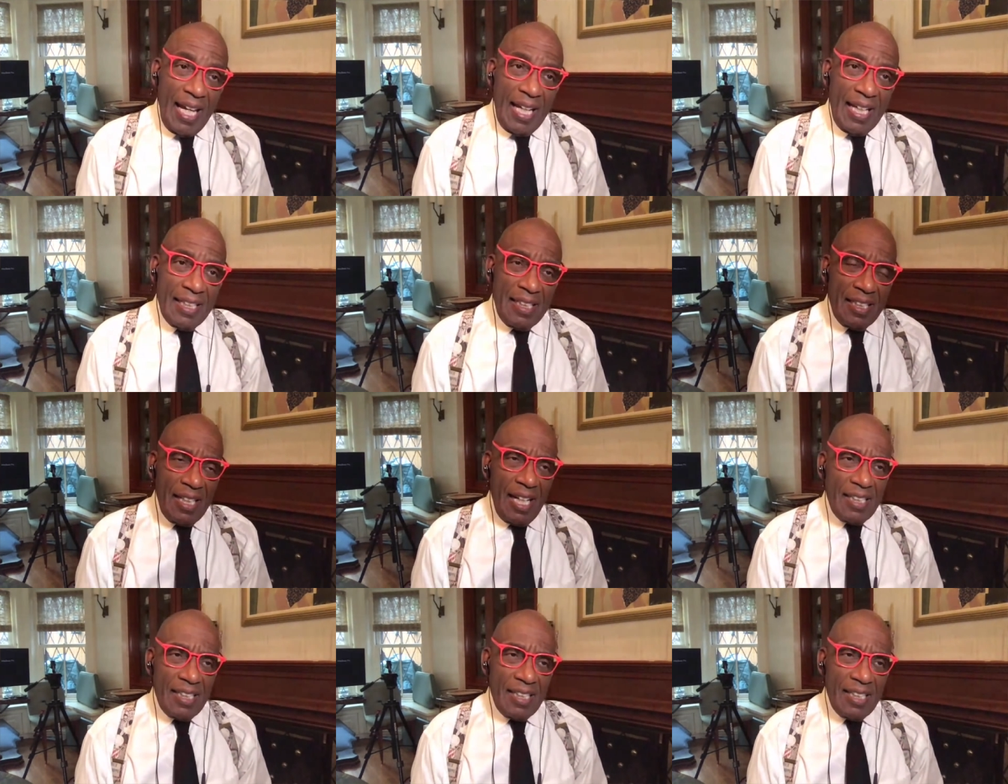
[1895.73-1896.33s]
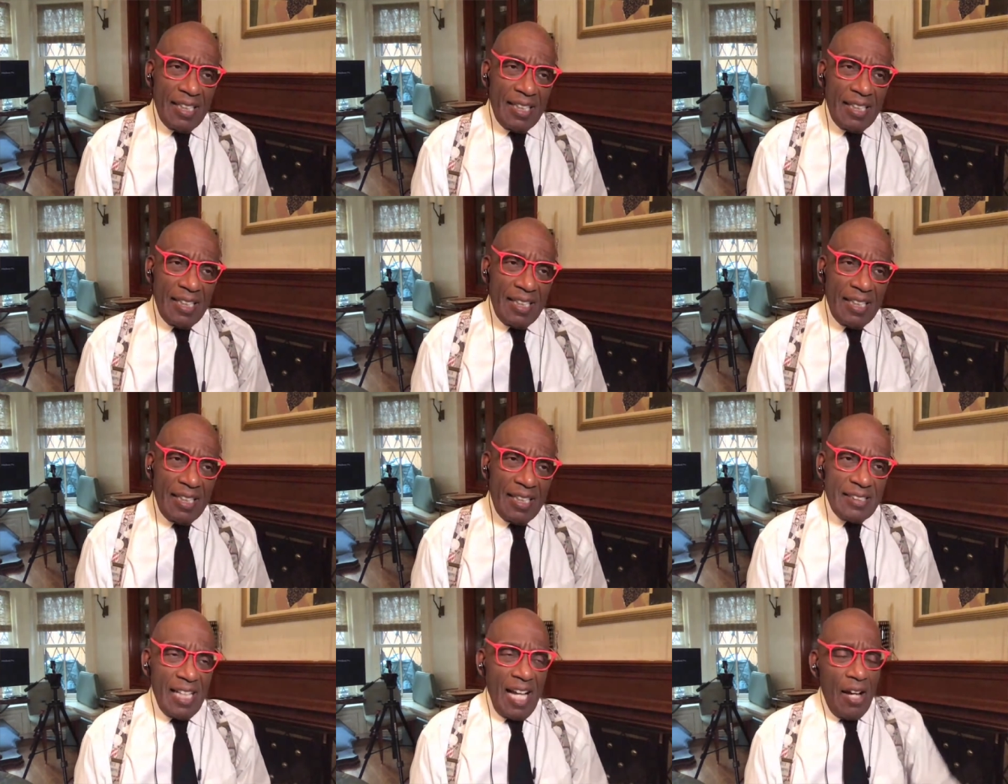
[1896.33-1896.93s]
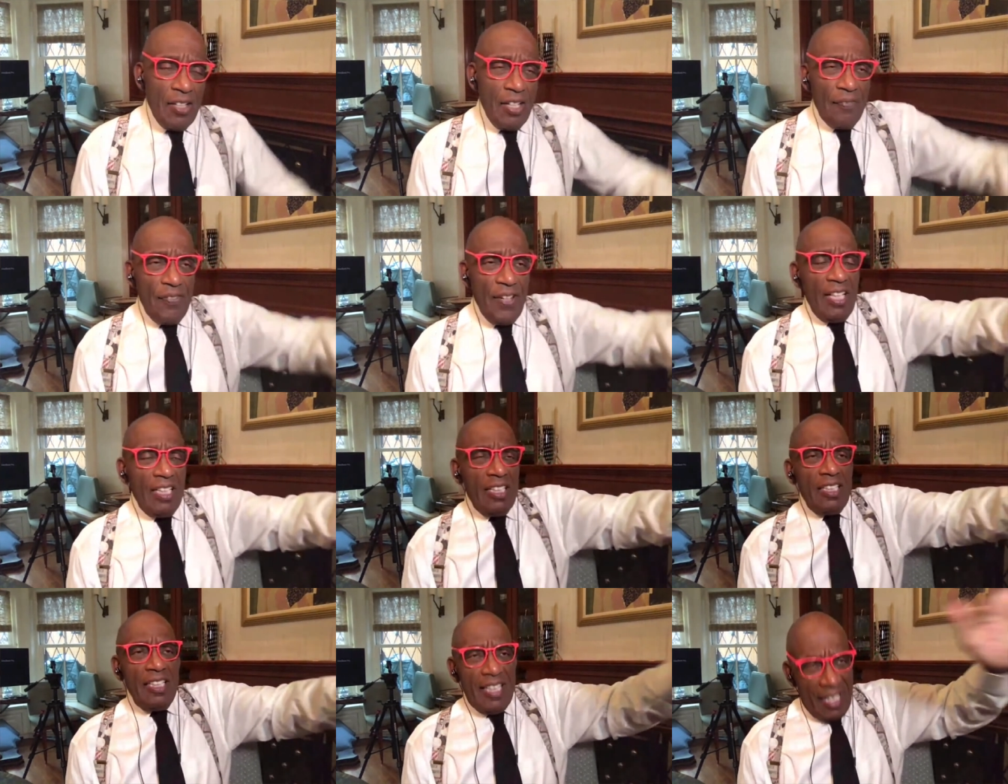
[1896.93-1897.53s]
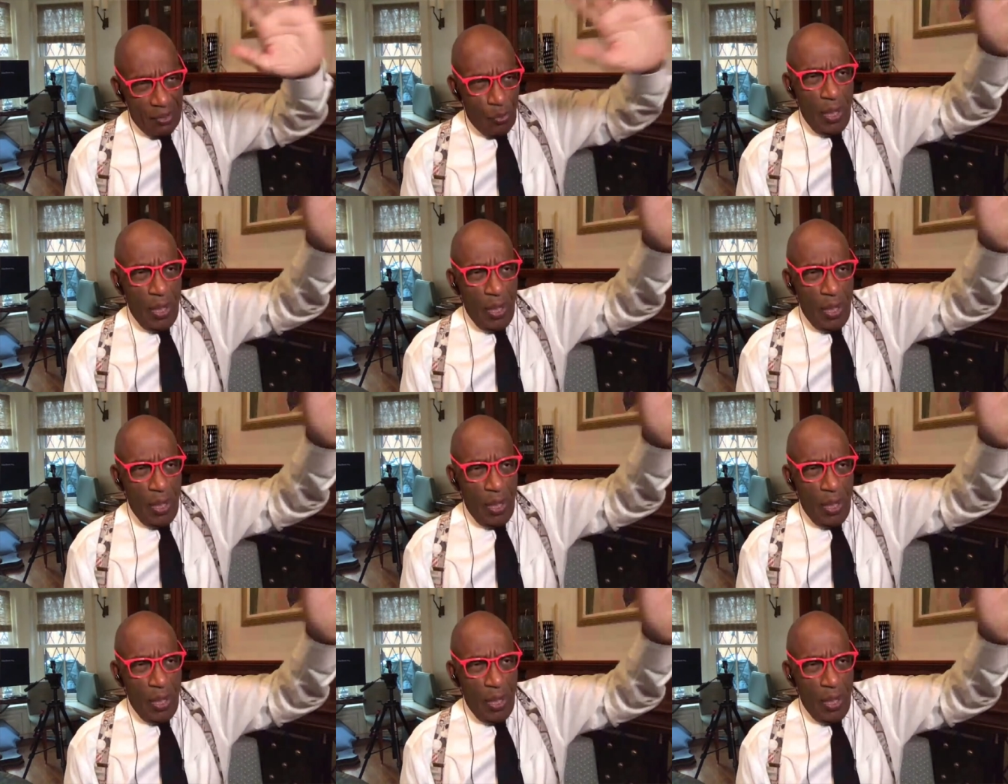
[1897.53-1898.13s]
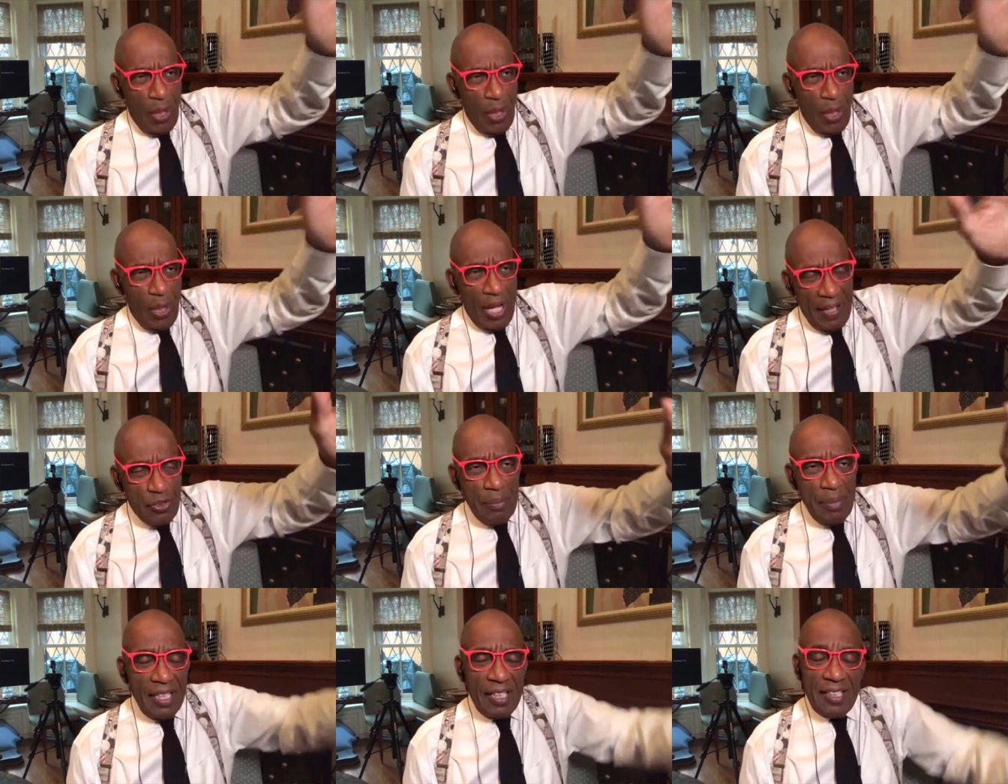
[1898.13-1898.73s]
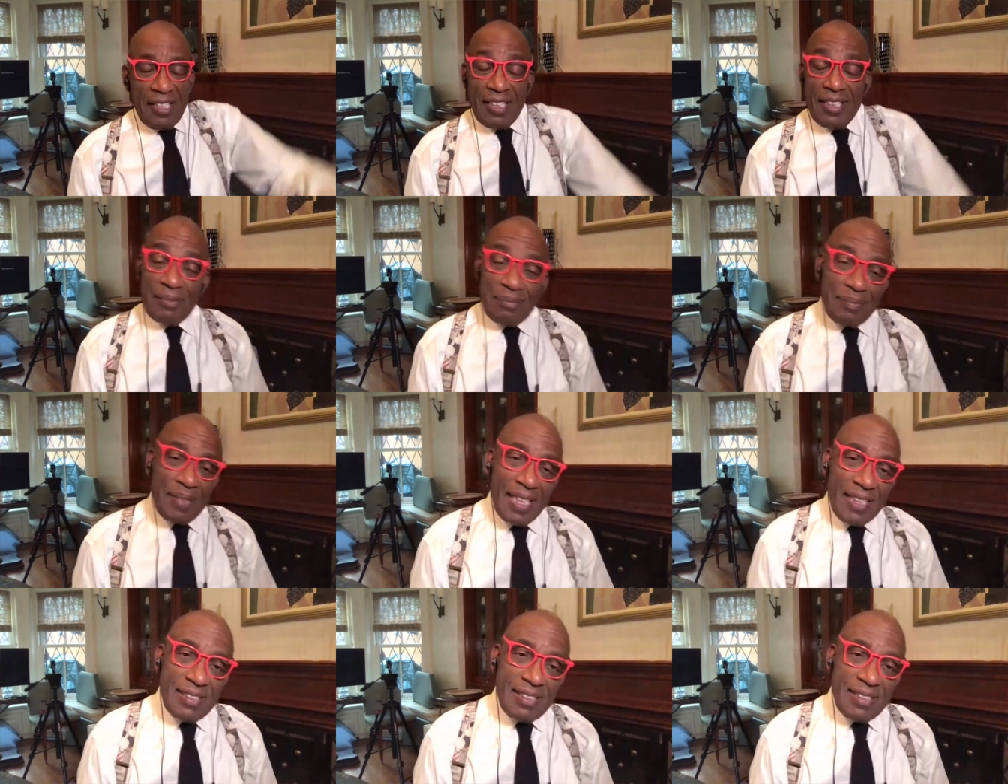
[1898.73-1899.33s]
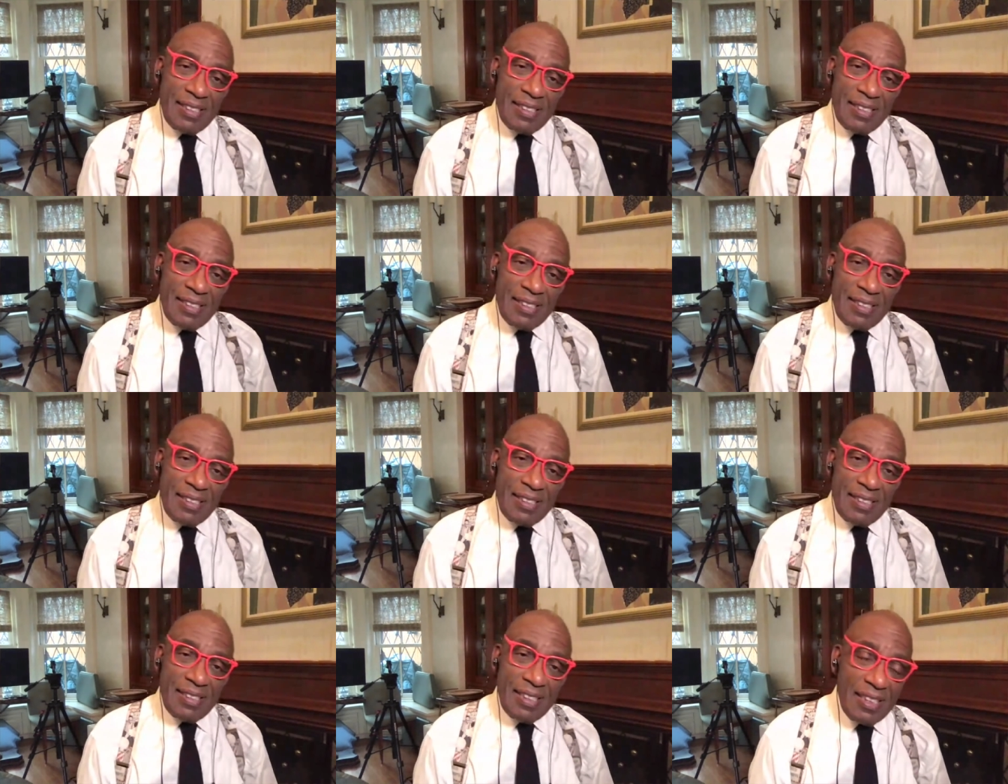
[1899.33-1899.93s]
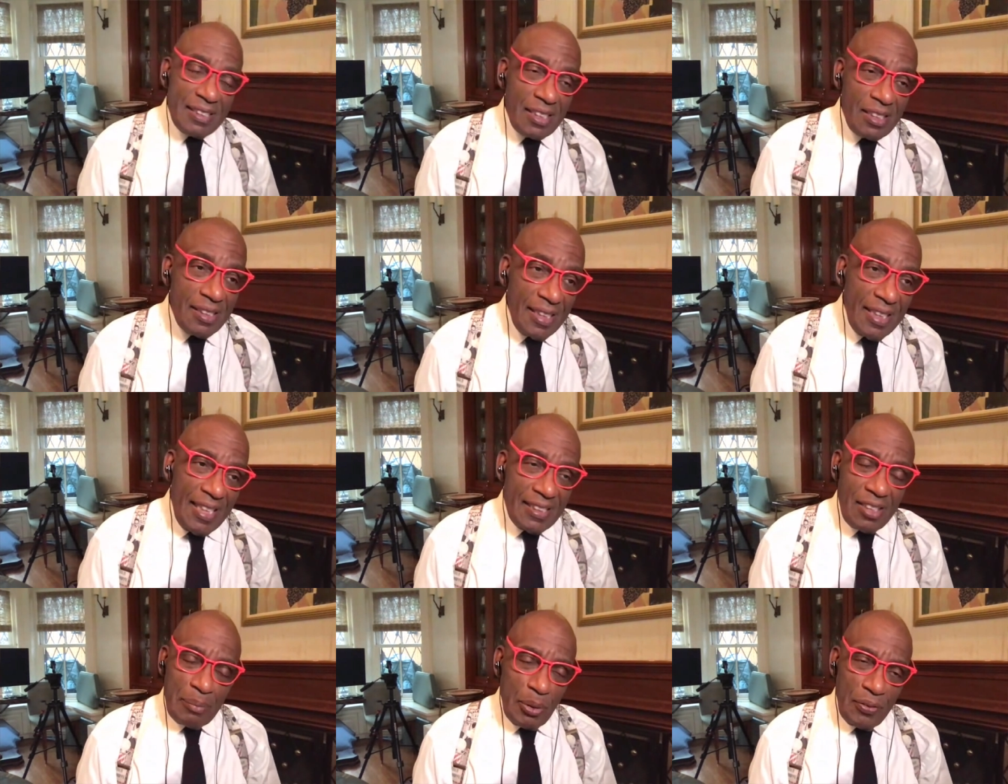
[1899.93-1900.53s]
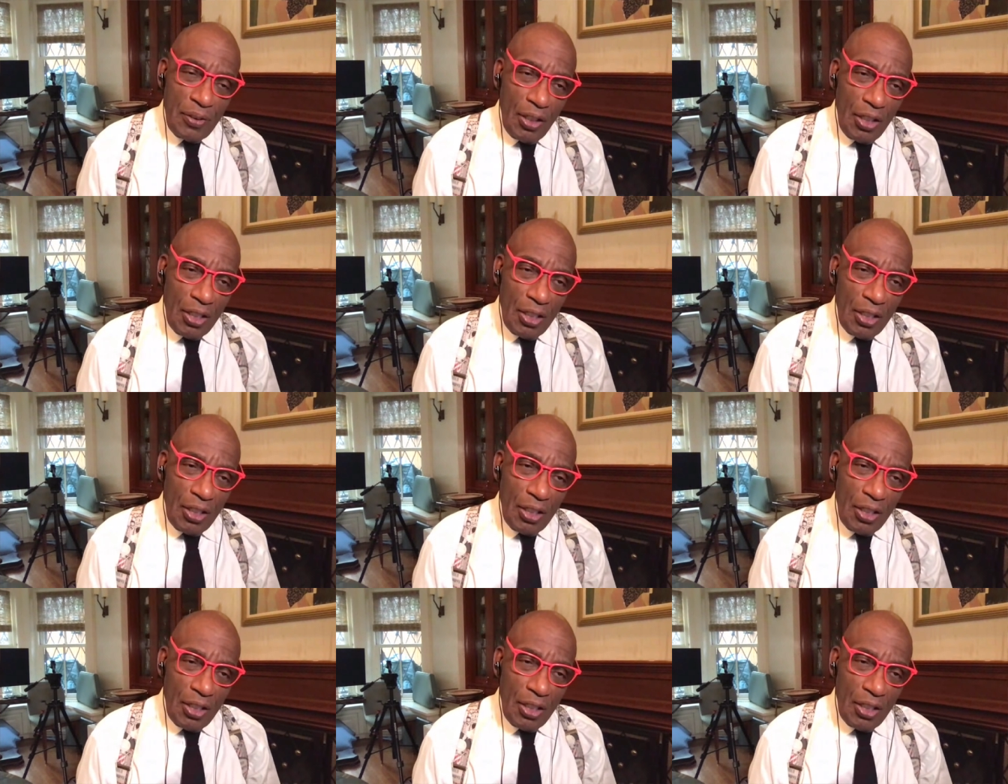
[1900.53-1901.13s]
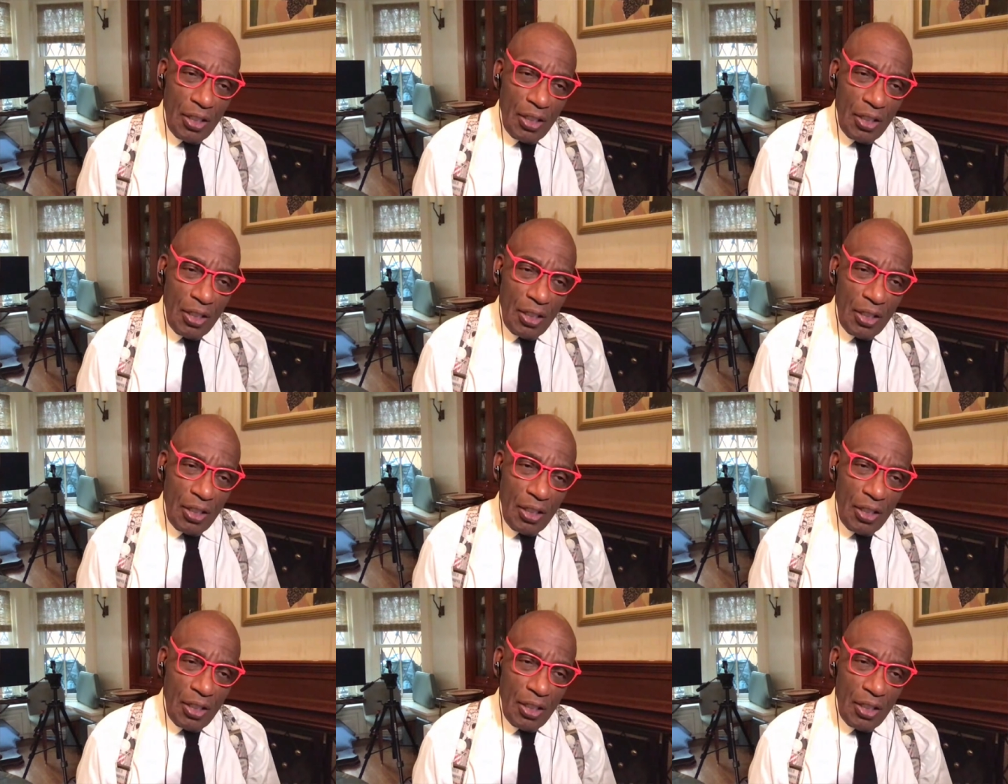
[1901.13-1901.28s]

And he, I said, "How you feeling?" And he kind of waves to me, and I think, "Oh, that's it. He's gonna he's gonna move on."